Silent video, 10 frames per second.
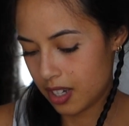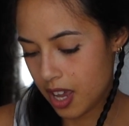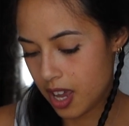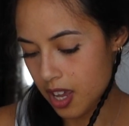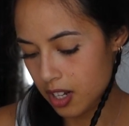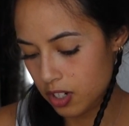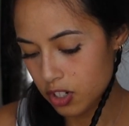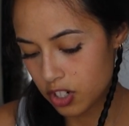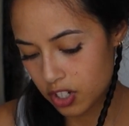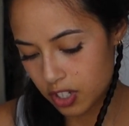And you're
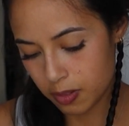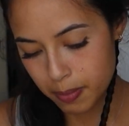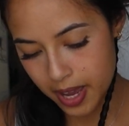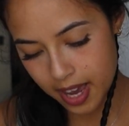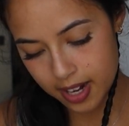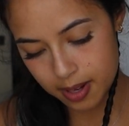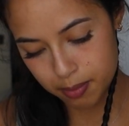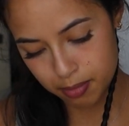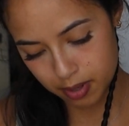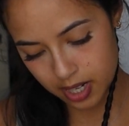just bad
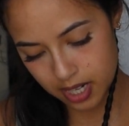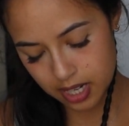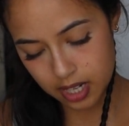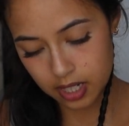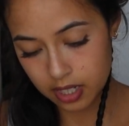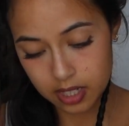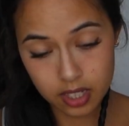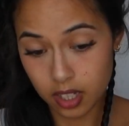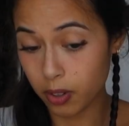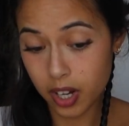at braiding
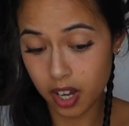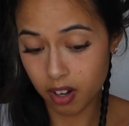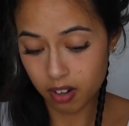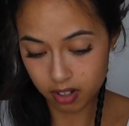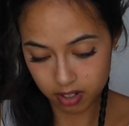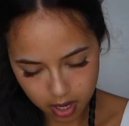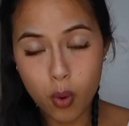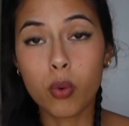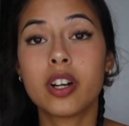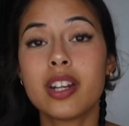your hair.
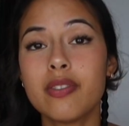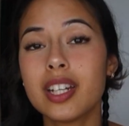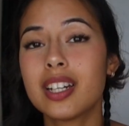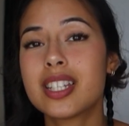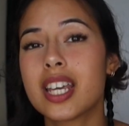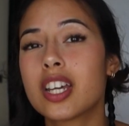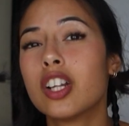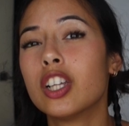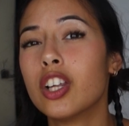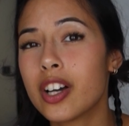We're not even gonna take a
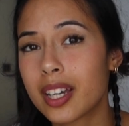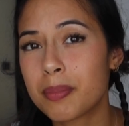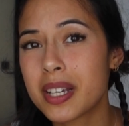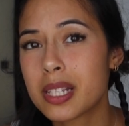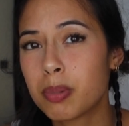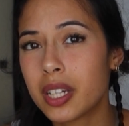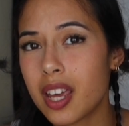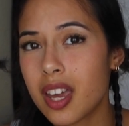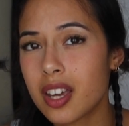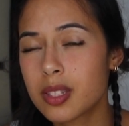look at my split
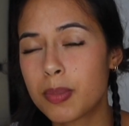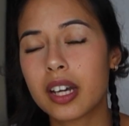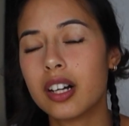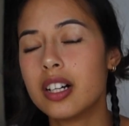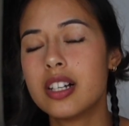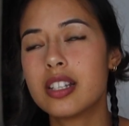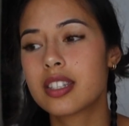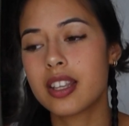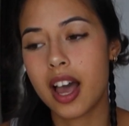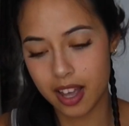ends
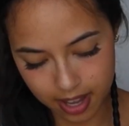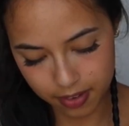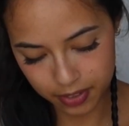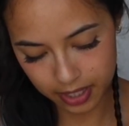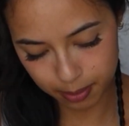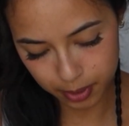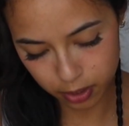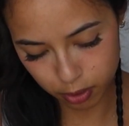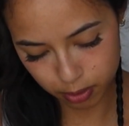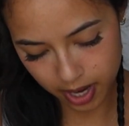because I feel like I'm
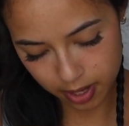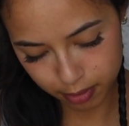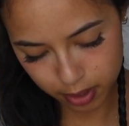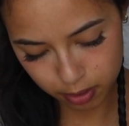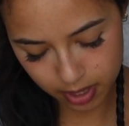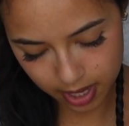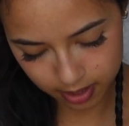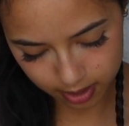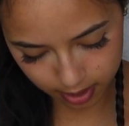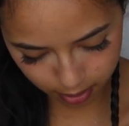gonna cry if we do
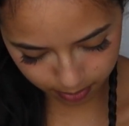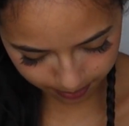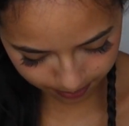that, so.